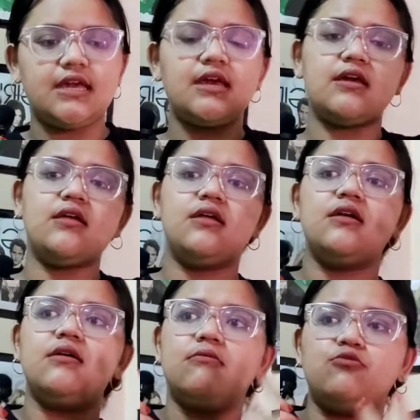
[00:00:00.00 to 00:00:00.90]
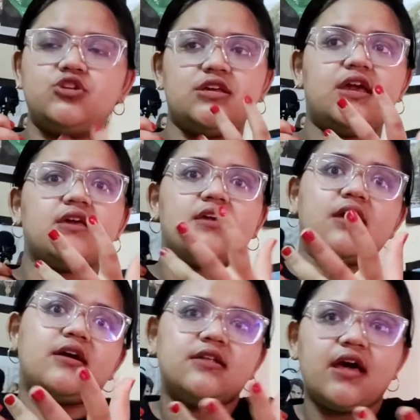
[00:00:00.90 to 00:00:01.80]
Ki mujhe
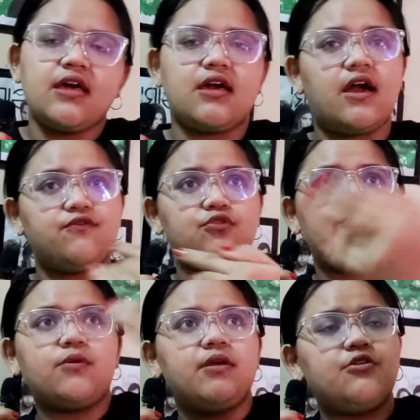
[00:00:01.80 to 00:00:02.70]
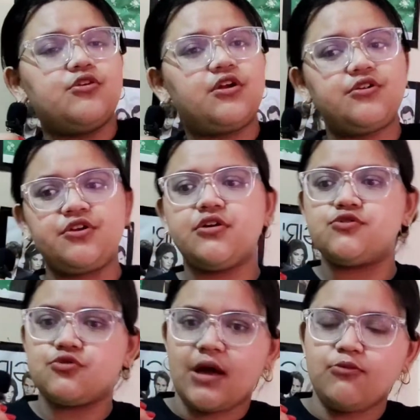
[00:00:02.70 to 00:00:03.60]
ye karna hai. I have to go from here to here to here.
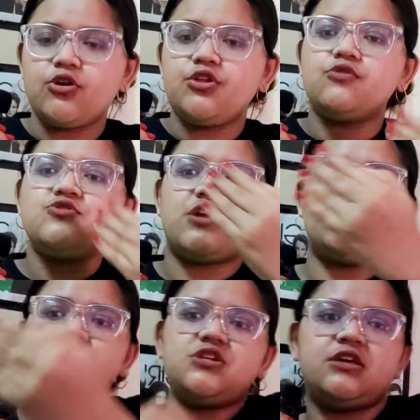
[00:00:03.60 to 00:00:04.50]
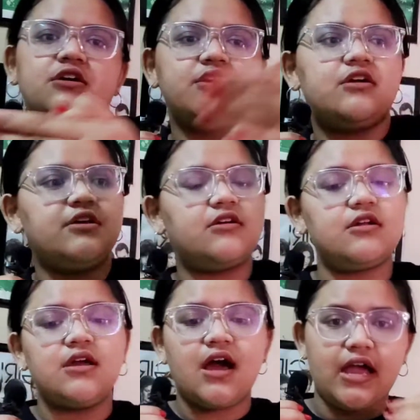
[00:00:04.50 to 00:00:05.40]
So I'm going to use strategy here.
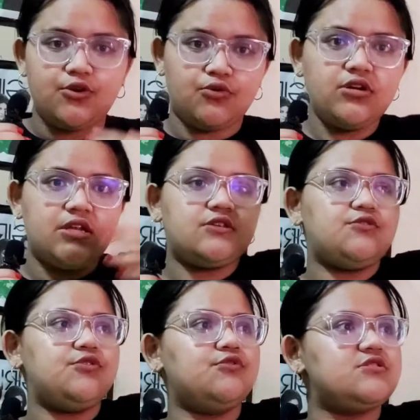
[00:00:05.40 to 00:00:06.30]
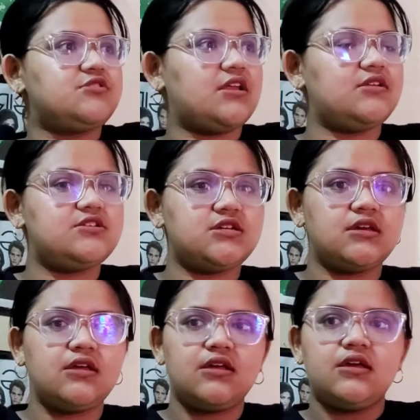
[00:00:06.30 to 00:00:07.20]
I don't need to use
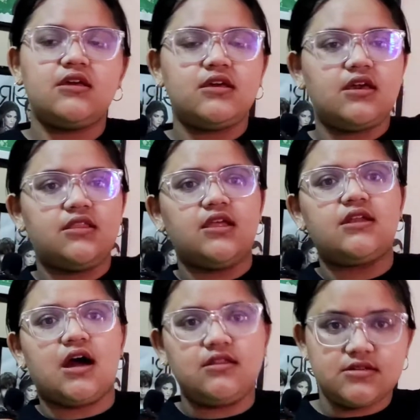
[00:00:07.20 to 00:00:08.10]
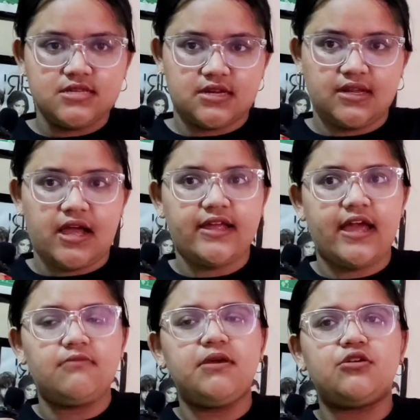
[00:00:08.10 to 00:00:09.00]
strategy in that other setting. I
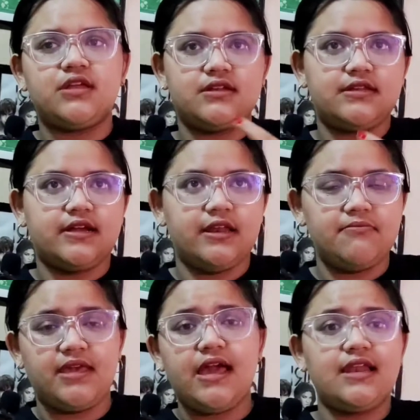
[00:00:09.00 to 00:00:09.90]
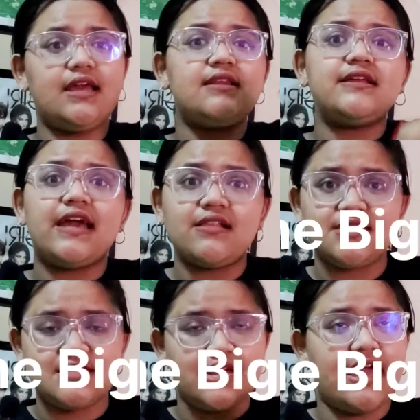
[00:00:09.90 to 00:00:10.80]
can be authentically me. And it
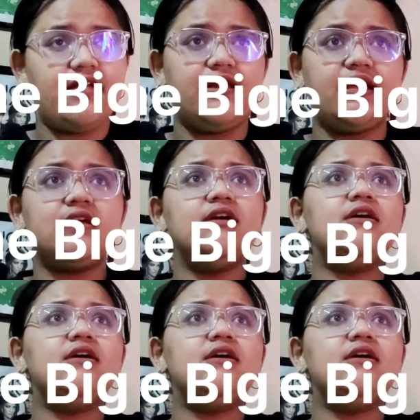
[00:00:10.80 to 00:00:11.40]
gets tiring.